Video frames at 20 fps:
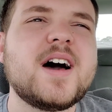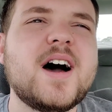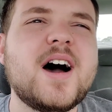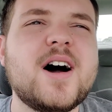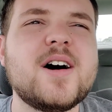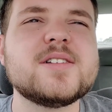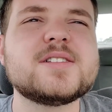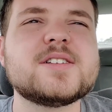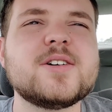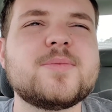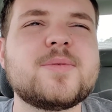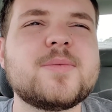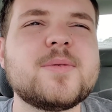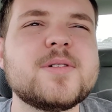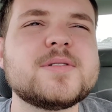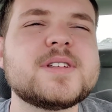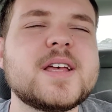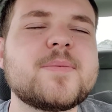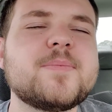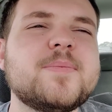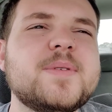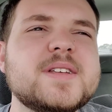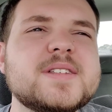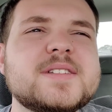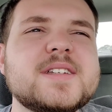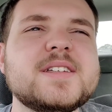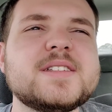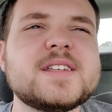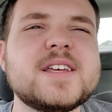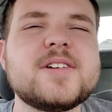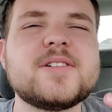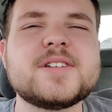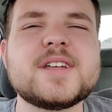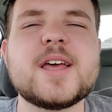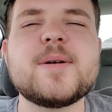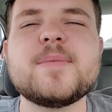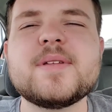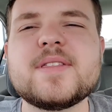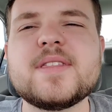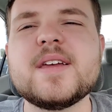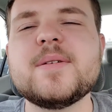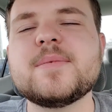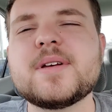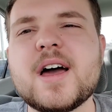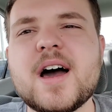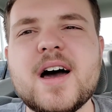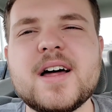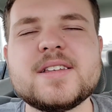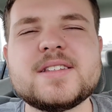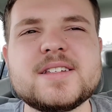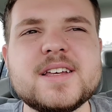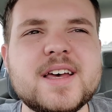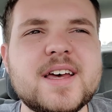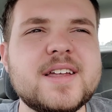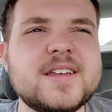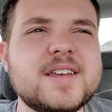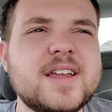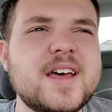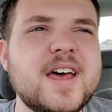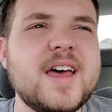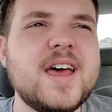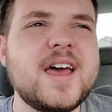I also promote like business entertainment themed content.